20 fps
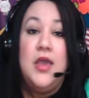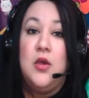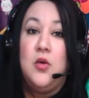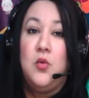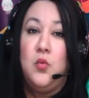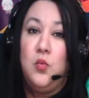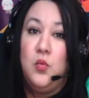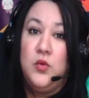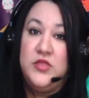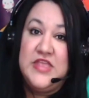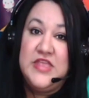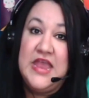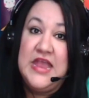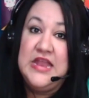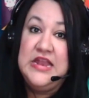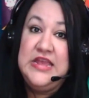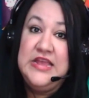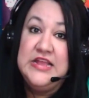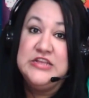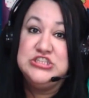
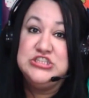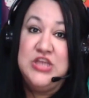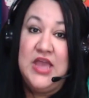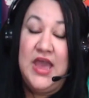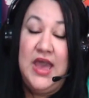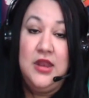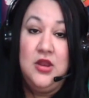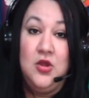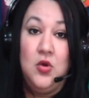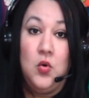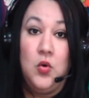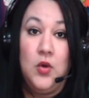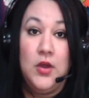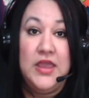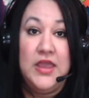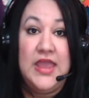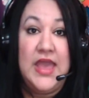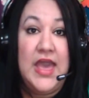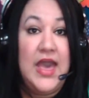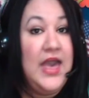Within each
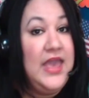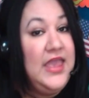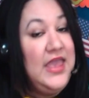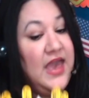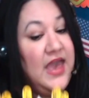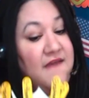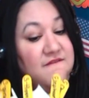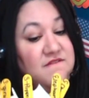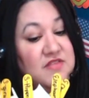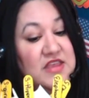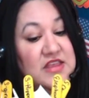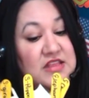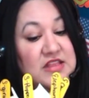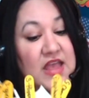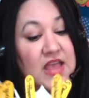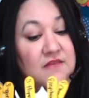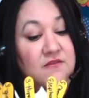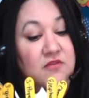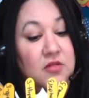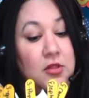category, I have these
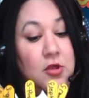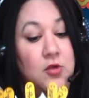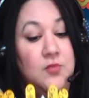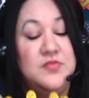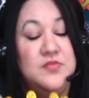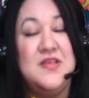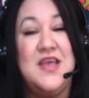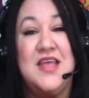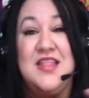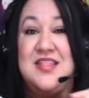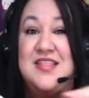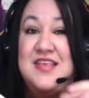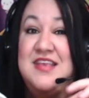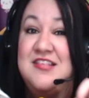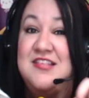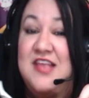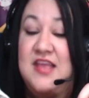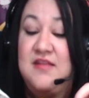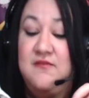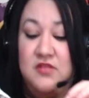envelopes, and
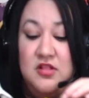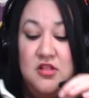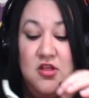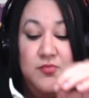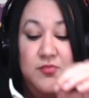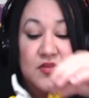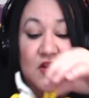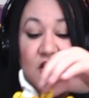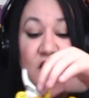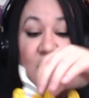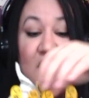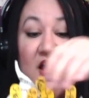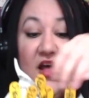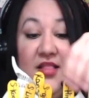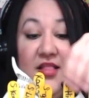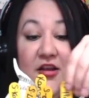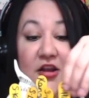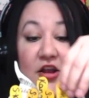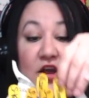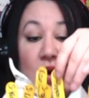these envelopes are
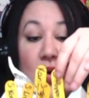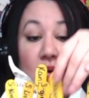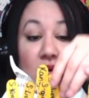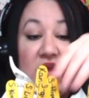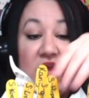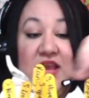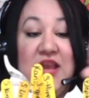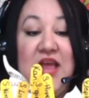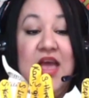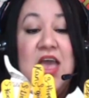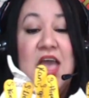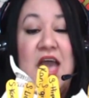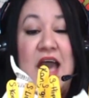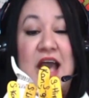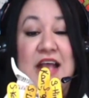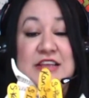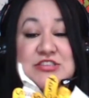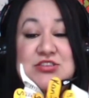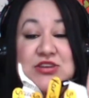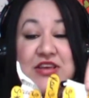color coded.
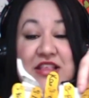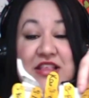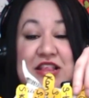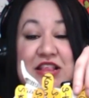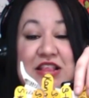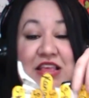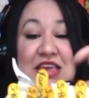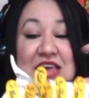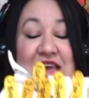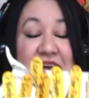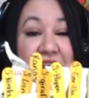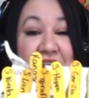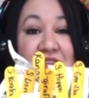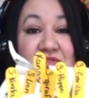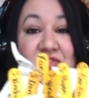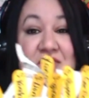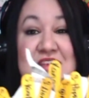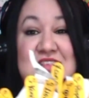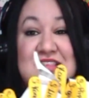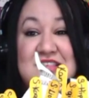As you can see,
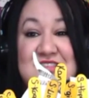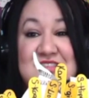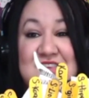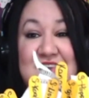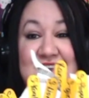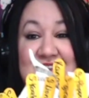every stick